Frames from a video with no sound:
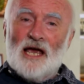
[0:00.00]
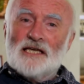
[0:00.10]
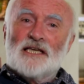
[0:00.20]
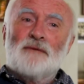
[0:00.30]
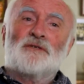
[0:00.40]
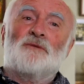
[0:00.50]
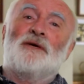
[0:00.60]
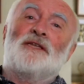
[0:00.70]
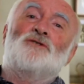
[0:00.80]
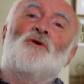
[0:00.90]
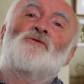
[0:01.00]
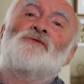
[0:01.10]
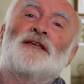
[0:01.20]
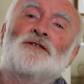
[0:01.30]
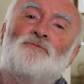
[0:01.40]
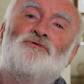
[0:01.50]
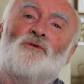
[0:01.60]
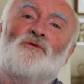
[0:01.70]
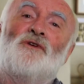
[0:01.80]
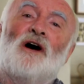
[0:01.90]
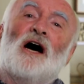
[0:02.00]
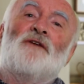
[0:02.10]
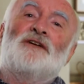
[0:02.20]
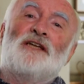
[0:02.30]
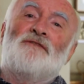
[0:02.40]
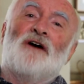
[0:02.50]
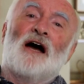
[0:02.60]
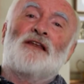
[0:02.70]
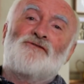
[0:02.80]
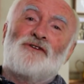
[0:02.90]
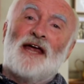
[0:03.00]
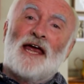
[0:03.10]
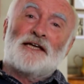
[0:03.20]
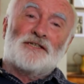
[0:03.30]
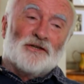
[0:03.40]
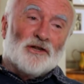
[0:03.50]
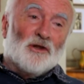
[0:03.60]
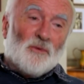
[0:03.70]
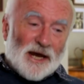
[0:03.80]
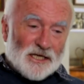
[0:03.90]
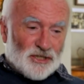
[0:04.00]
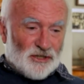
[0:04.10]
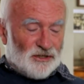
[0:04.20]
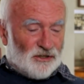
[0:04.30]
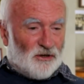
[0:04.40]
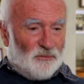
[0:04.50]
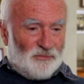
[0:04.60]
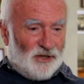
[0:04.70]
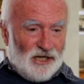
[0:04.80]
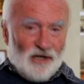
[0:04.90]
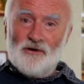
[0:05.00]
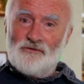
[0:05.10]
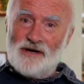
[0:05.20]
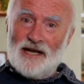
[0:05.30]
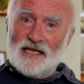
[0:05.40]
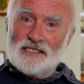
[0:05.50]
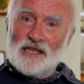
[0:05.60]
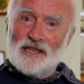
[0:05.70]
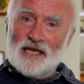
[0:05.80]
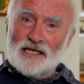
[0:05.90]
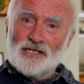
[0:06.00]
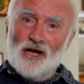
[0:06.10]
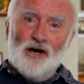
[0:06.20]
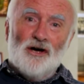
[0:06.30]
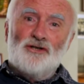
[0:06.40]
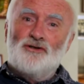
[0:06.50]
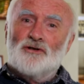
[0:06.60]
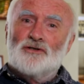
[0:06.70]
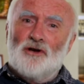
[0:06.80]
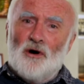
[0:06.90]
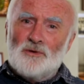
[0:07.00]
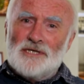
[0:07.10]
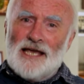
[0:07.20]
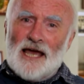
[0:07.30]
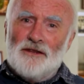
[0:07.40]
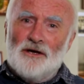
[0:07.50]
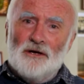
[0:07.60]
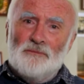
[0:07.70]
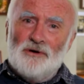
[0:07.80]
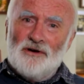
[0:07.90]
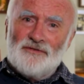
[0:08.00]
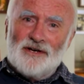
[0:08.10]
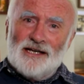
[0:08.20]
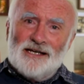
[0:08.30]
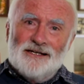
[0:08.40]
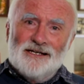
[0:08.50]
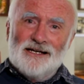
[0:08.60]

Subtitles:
It seems to me there's no greater proof of a divine creator than the way certain completely unrelated things just go together perfectly.